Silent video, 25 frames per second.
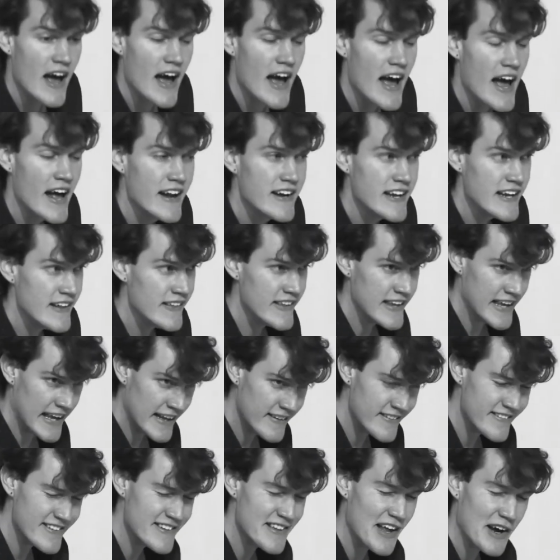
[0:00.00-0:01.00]
And in the
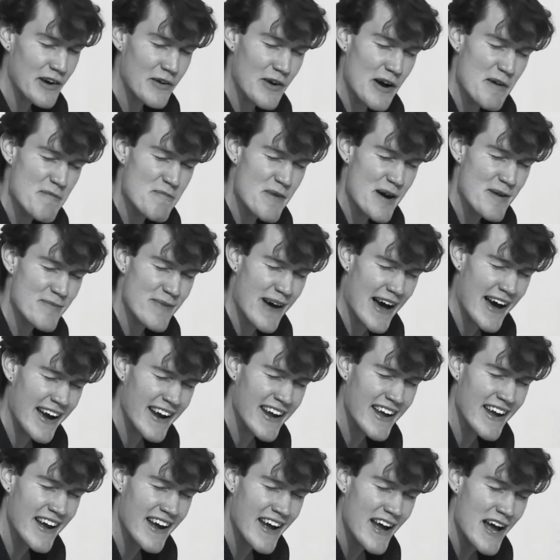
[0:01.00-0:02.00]
instant I grab my bag,
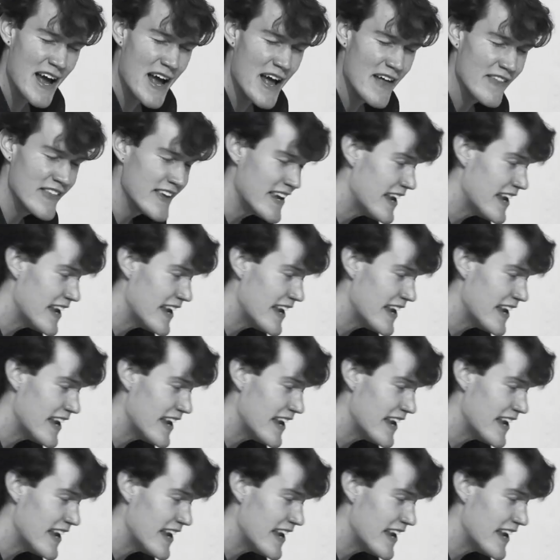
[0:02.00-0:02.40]
the